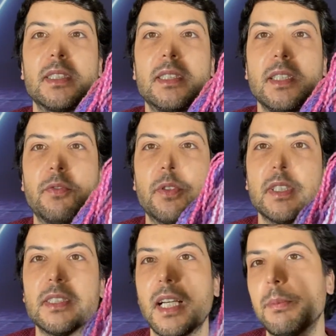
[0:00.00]

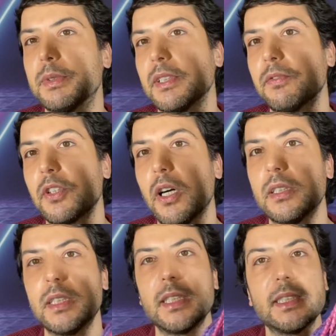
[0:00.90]
different types of
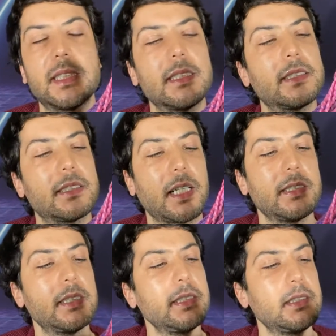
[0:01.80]
colors and
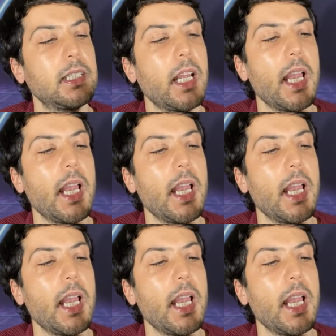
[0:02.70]
sizes.